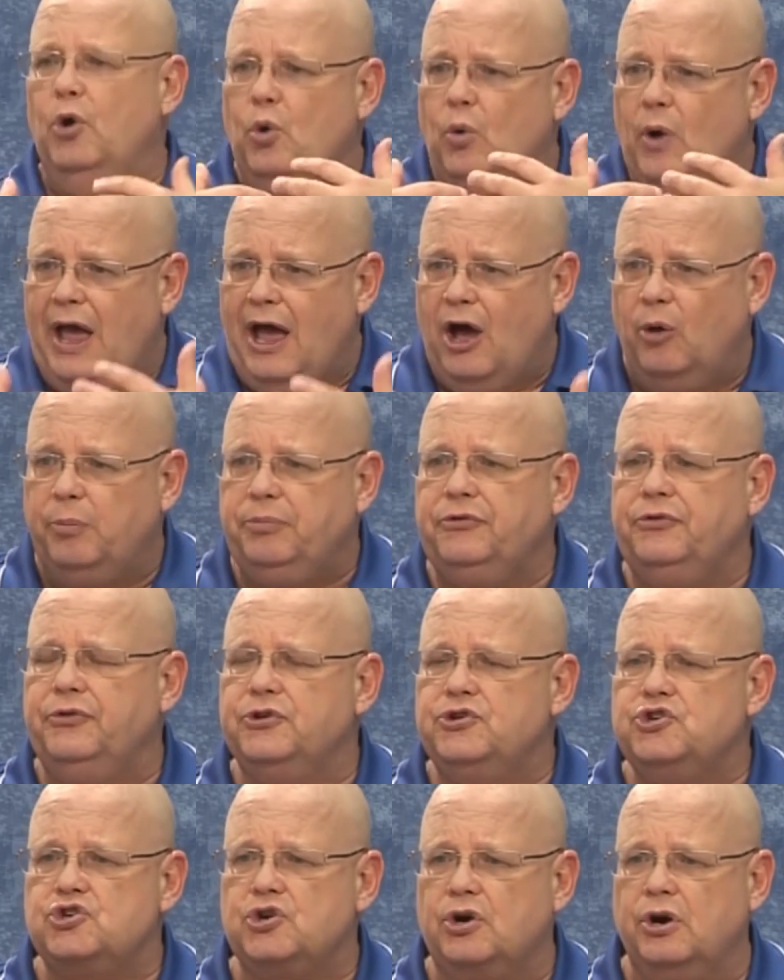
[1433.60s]
who helps
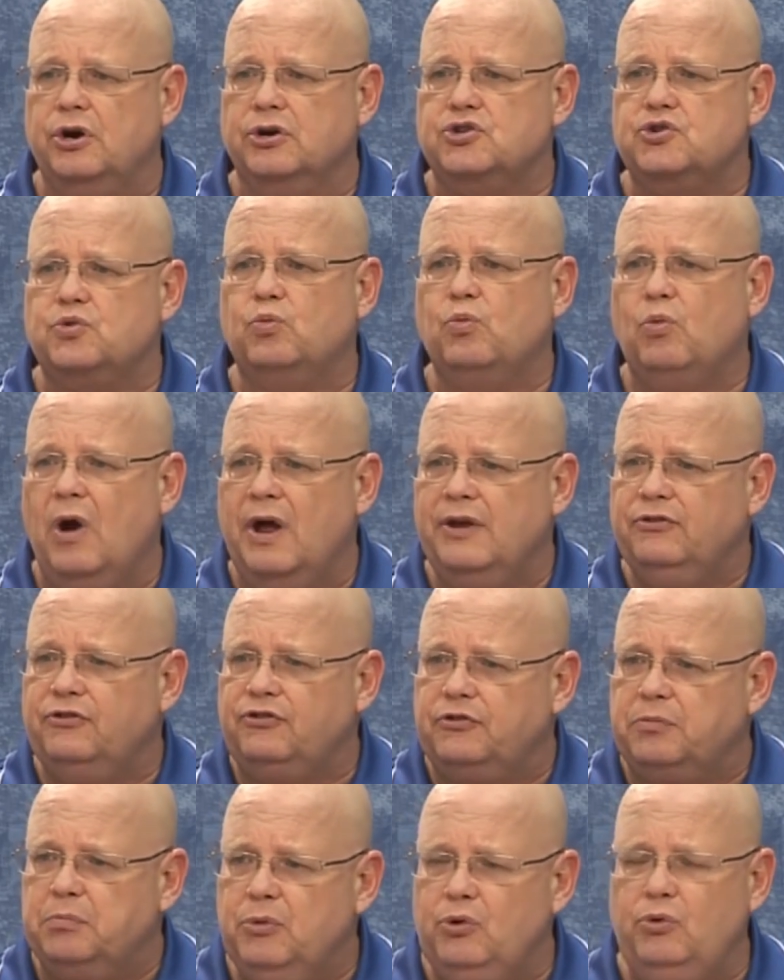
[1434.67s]
the church run
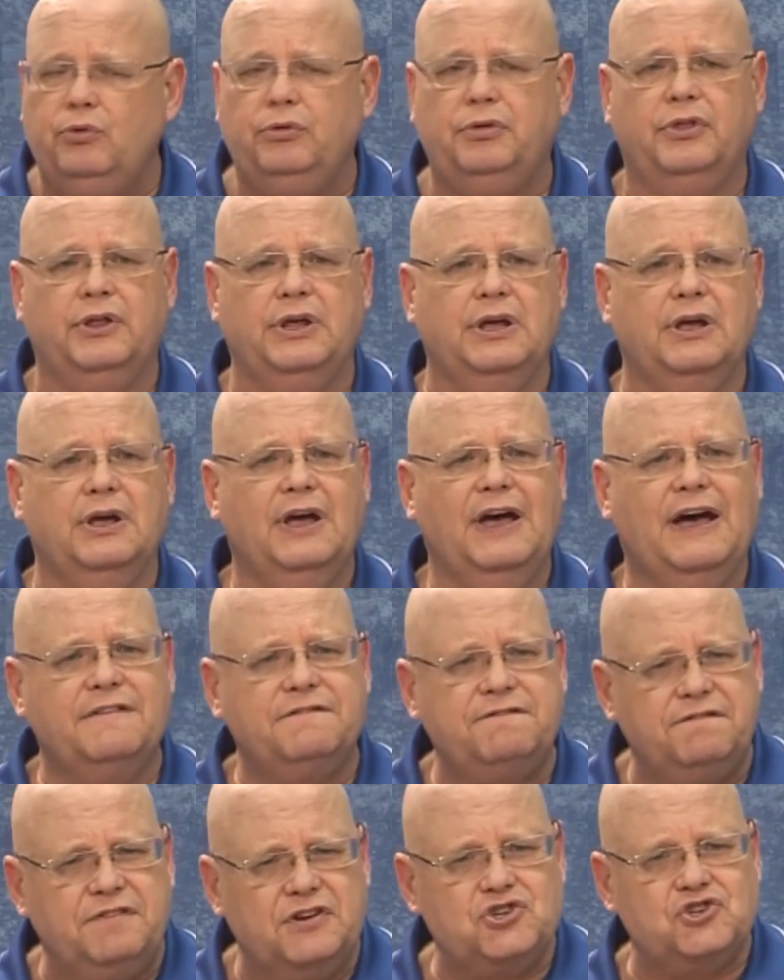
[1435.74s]
smoothly,
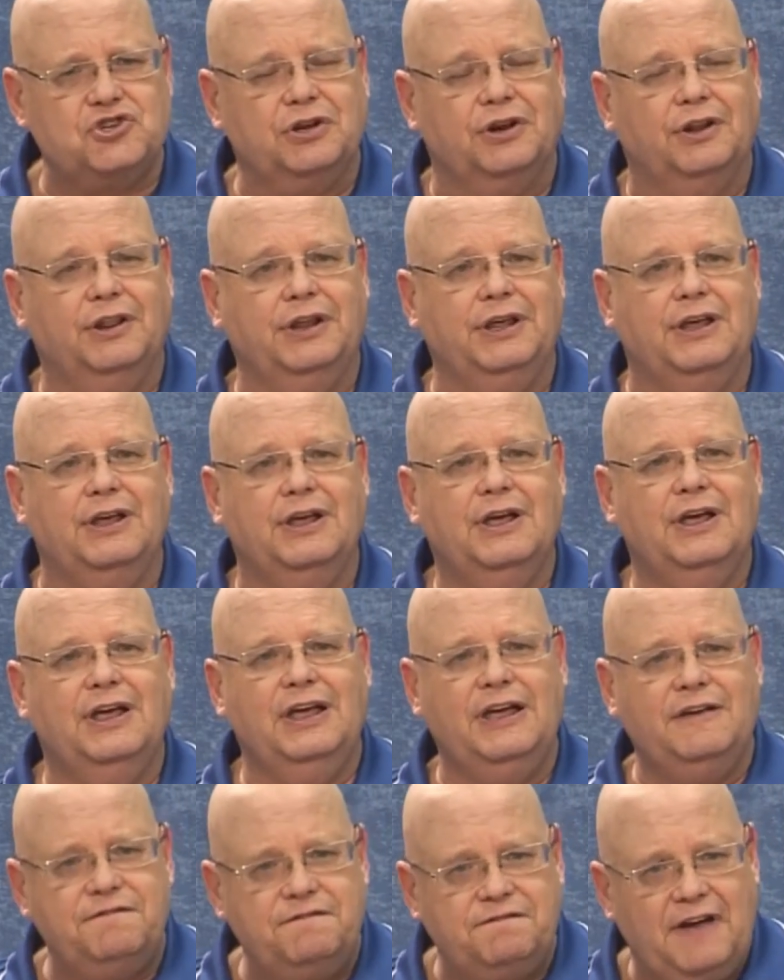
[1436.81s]
efficiently,
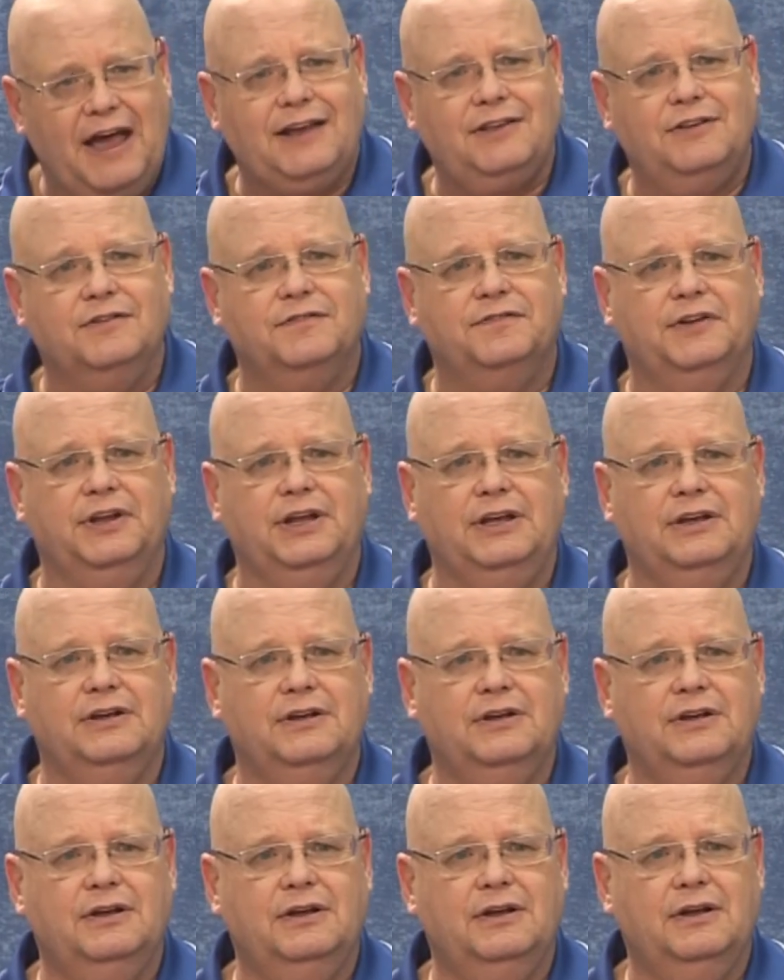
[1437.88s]
effectively?
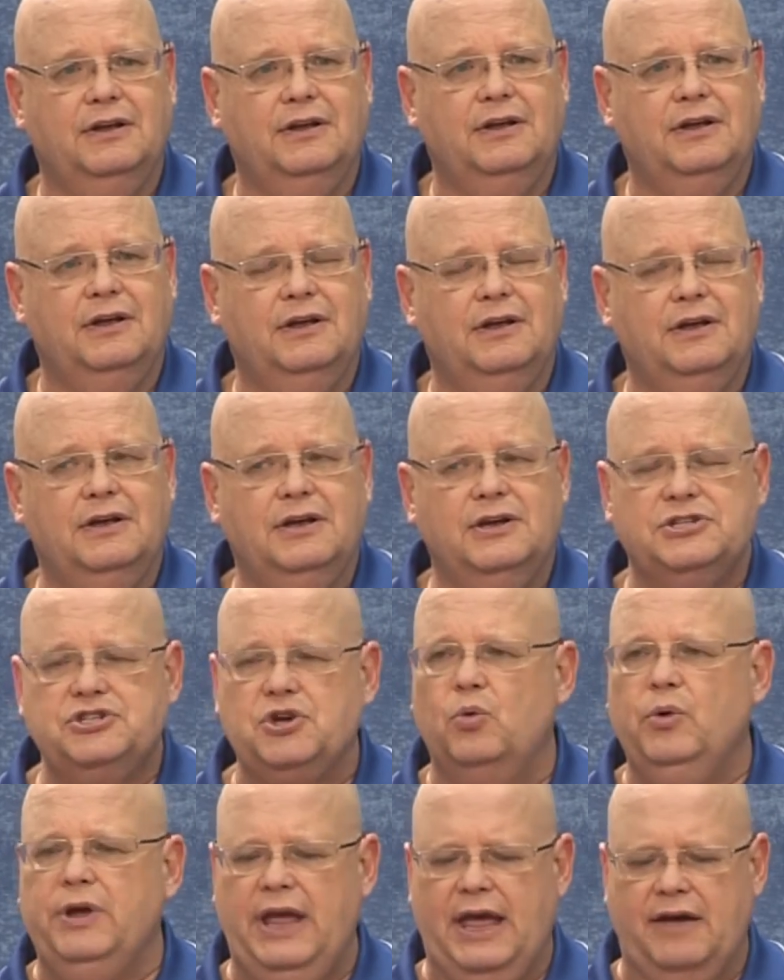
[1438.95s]

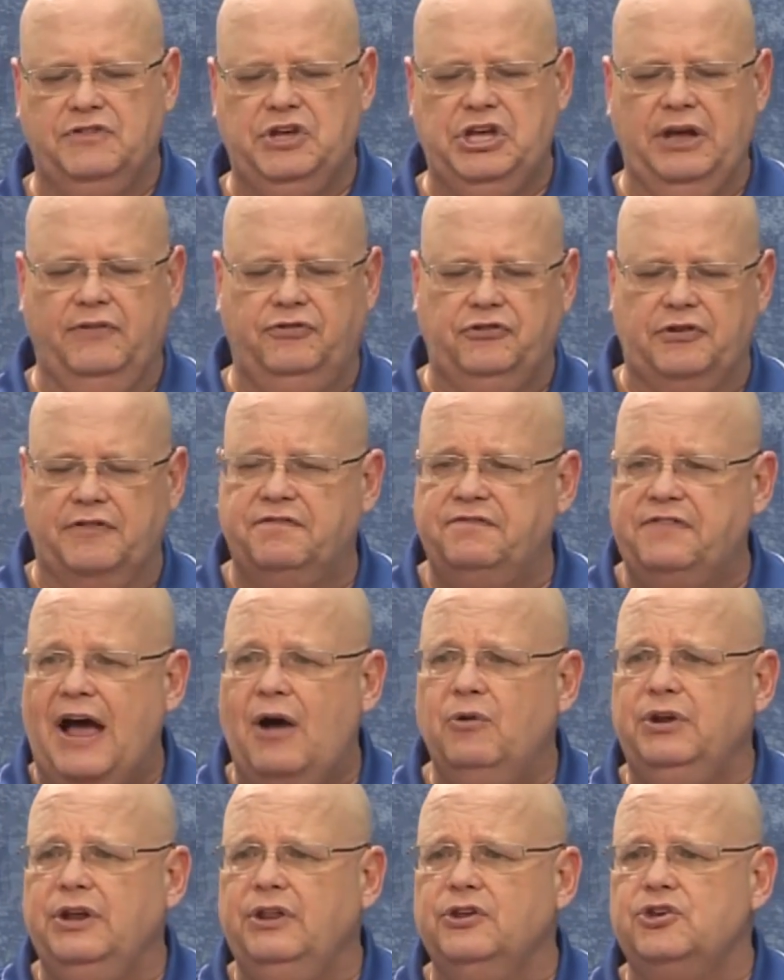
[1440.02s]
So we have gifts of
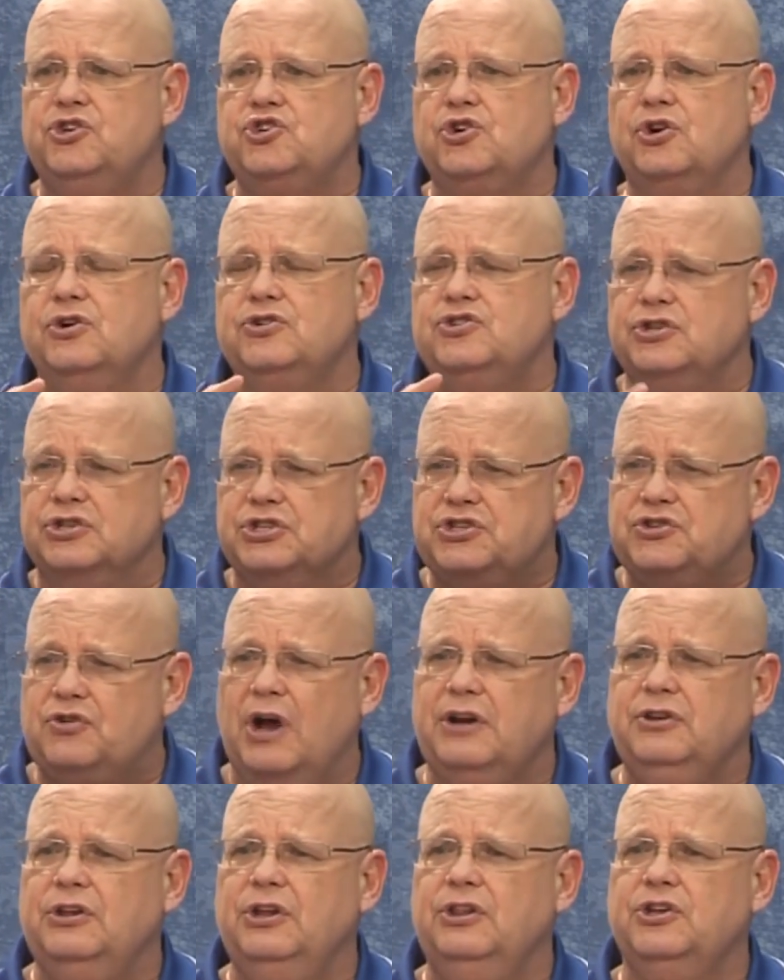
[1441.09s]
founding the church,
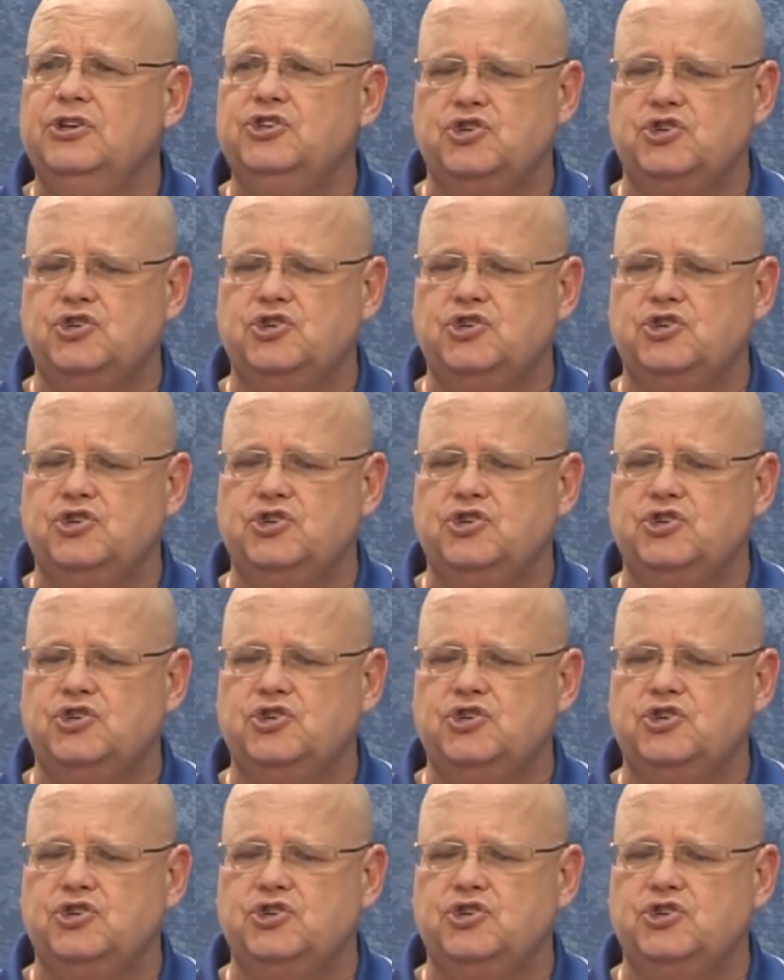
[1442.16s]
instructing the